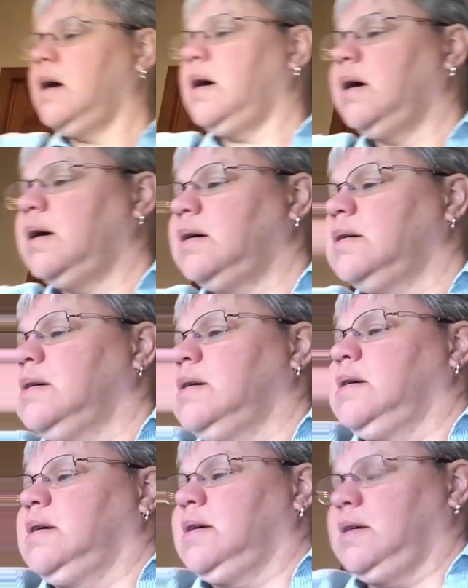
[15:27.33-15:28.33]
The
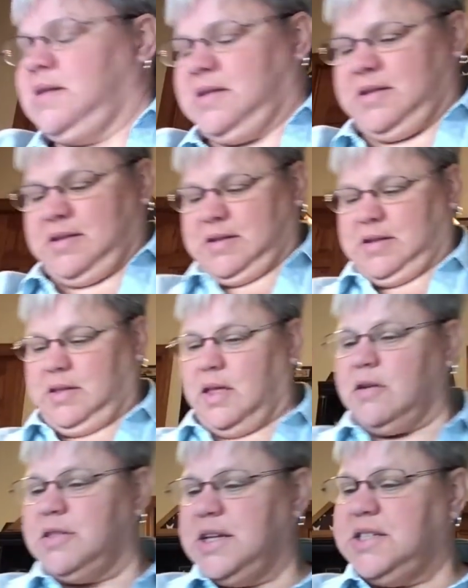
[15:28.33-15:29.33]

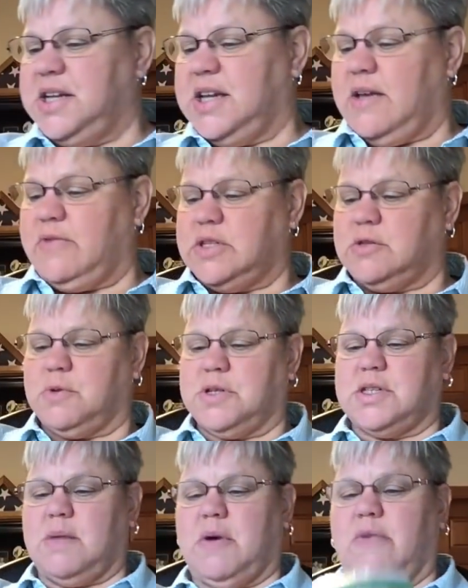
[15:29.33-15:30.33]
other thing she gave us were some